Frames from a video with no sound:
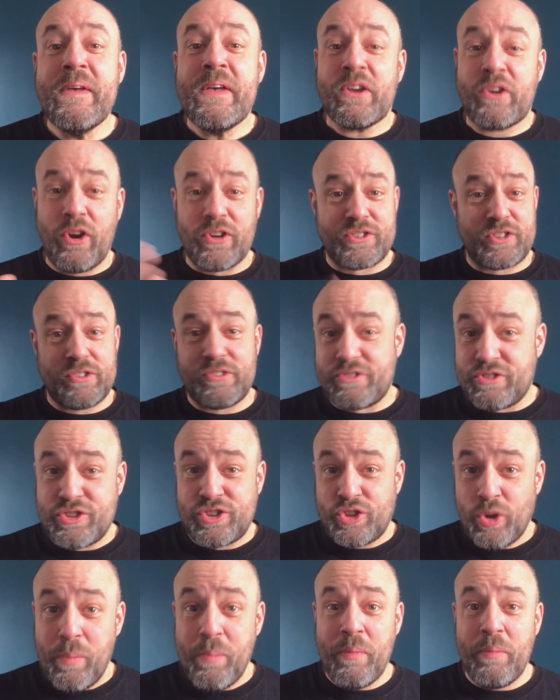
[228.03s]
Because
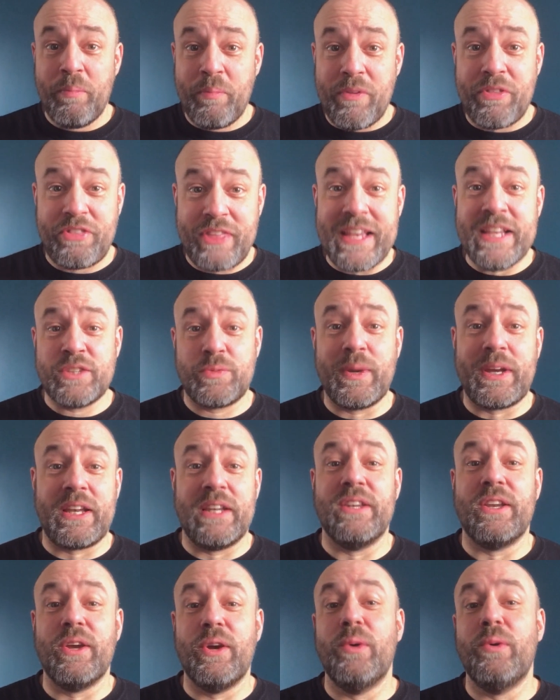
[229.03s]
some things we
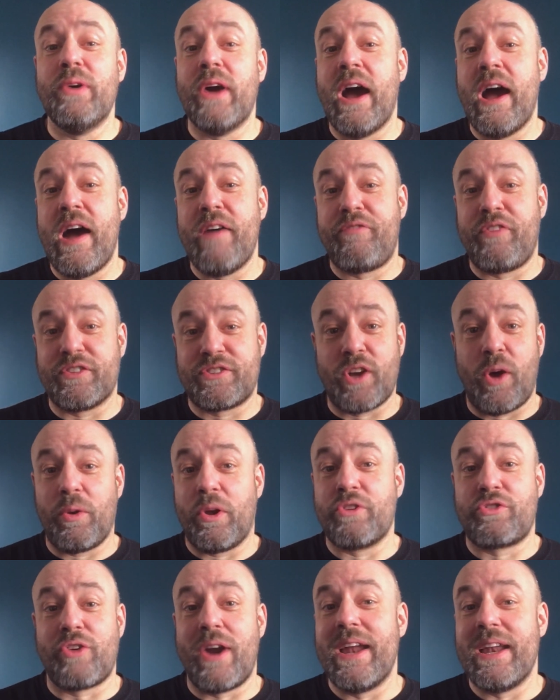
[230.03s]
can do for
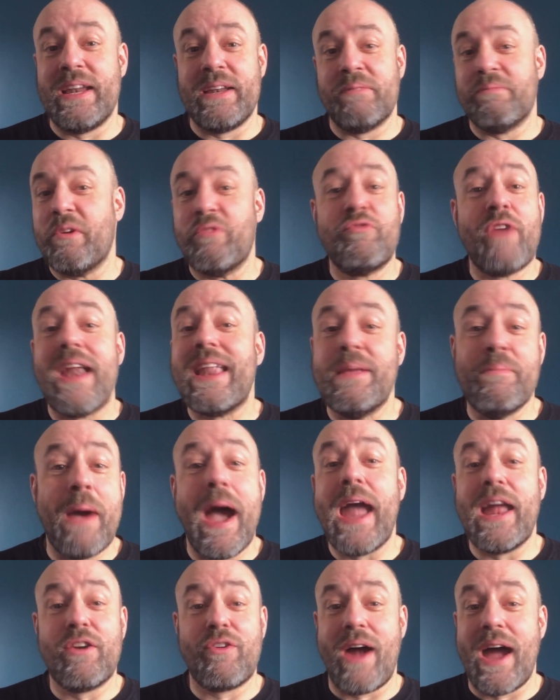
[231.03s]
solo training,
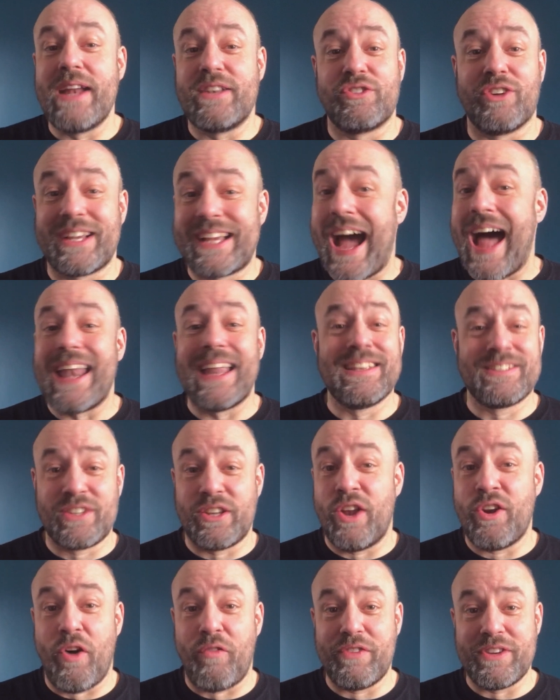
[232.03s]
ready-made, right? So kata's
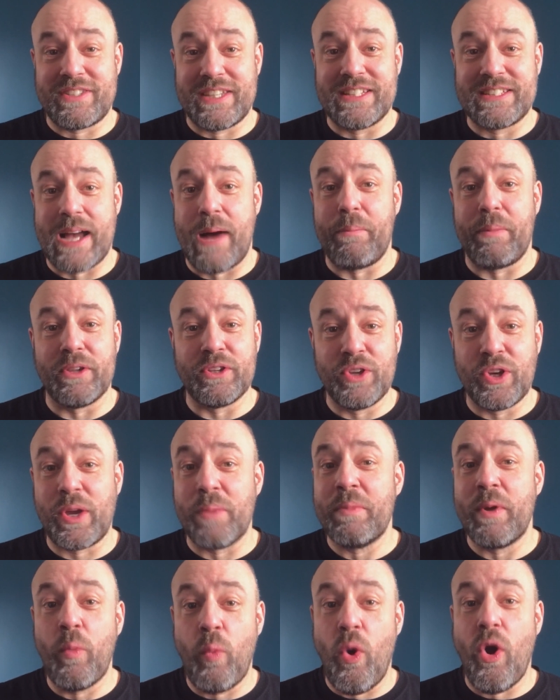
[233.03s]
an obvious example. You
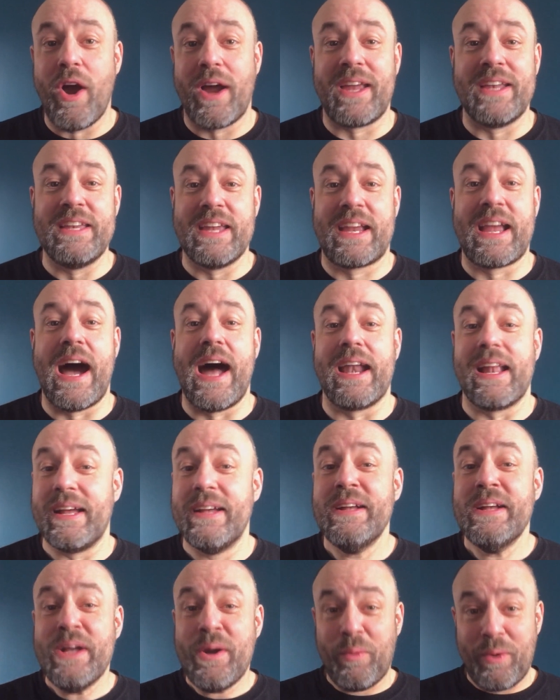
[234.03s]
can be working your kata.
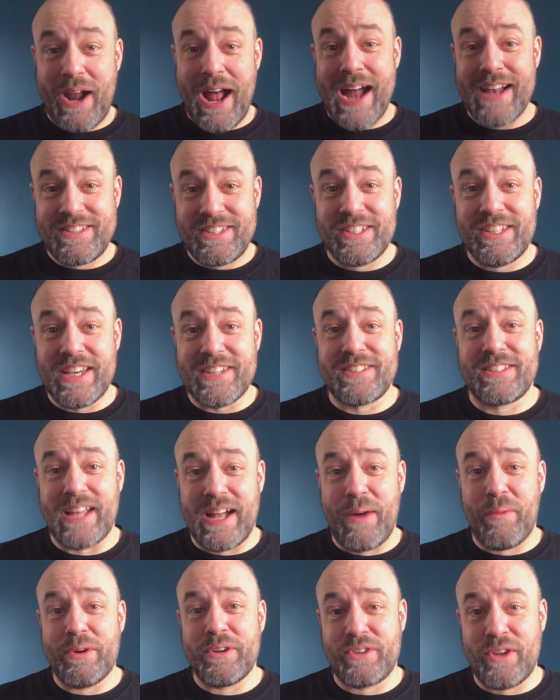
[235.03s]
What I'd suggest
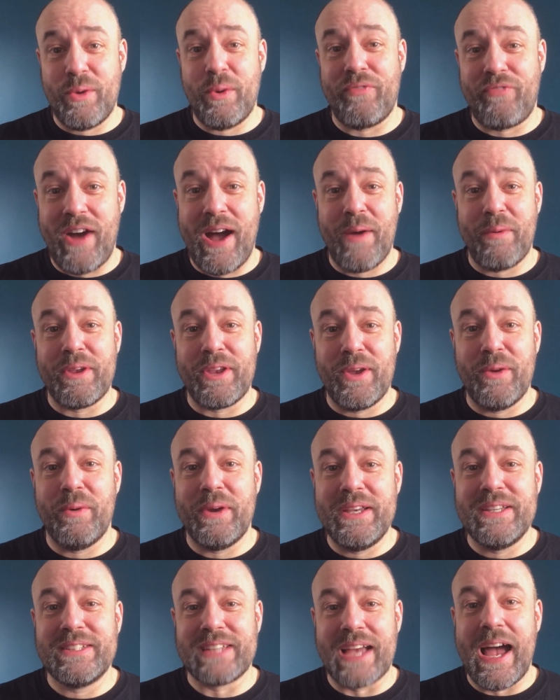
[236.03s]
I would do if I were you
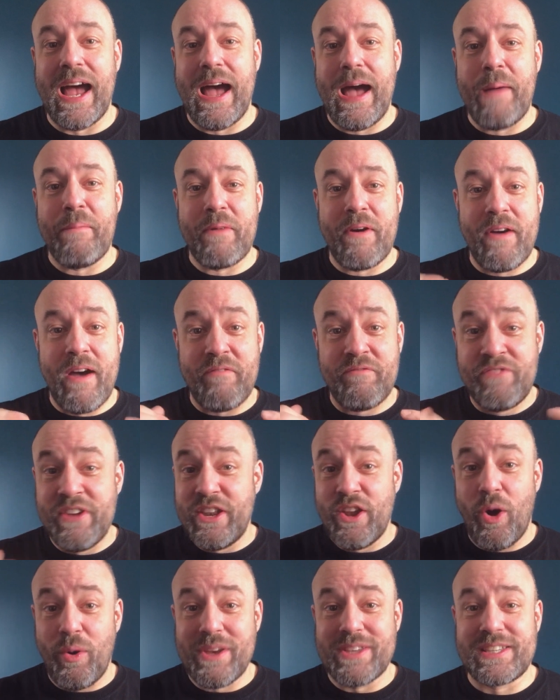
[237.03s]
is
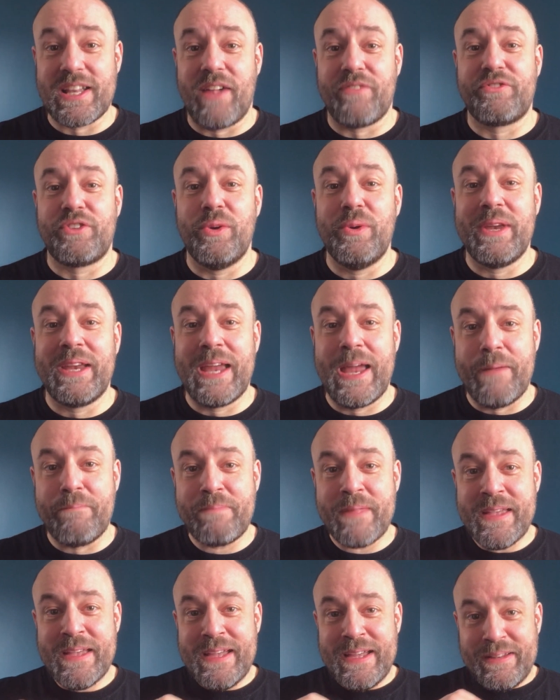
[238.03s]
video yourself doing it.
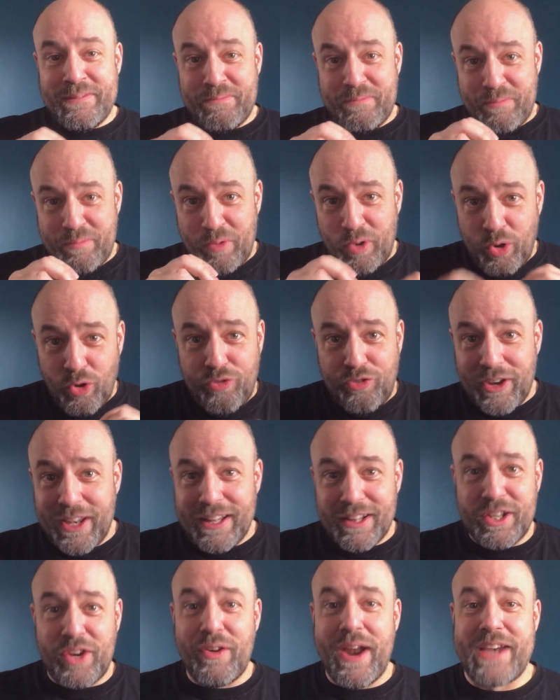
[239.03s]
Look for
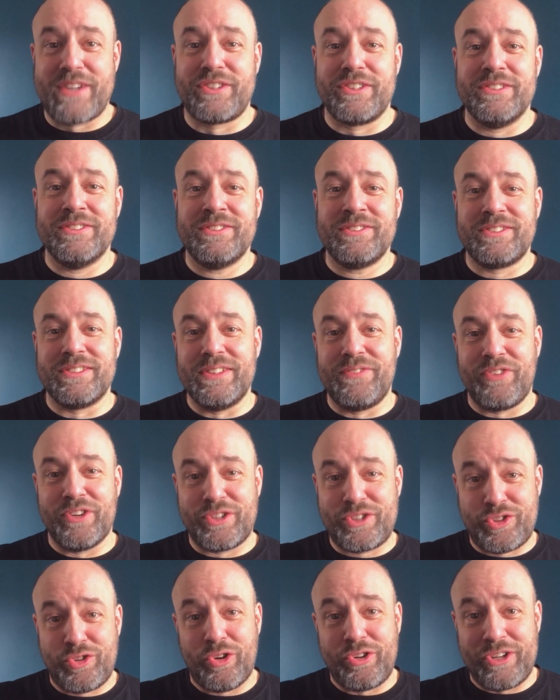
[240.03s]
little corrections. If your
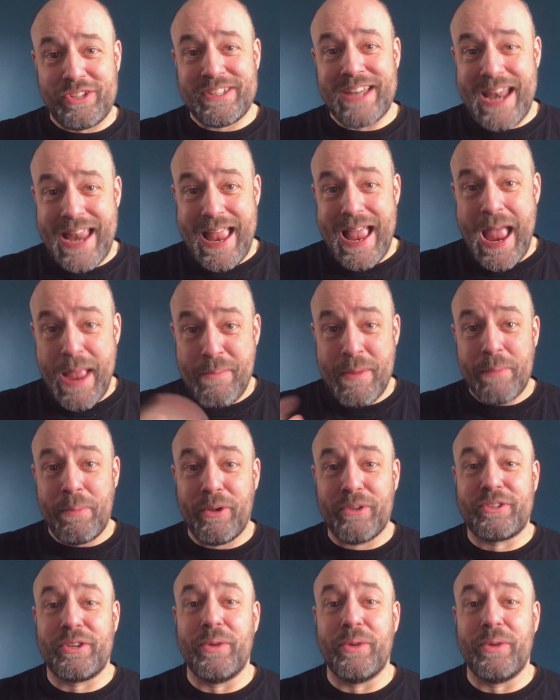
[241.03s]
instructors are amiable